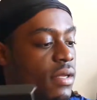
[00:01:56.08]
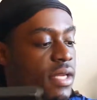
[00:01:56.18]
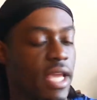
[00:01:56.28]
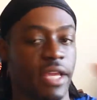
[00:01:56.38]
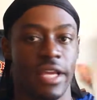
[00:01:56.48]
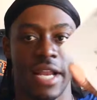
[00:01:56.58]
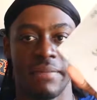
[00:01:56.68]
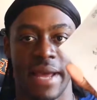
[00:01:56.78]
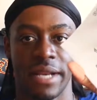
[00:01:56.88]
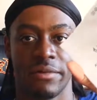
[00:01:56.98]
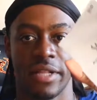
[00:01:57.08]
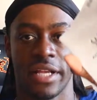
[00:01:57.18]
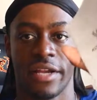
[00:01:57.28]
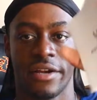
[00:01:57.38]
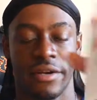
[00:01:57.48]
Okay, you got the manual
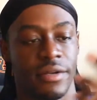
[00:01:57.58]
here.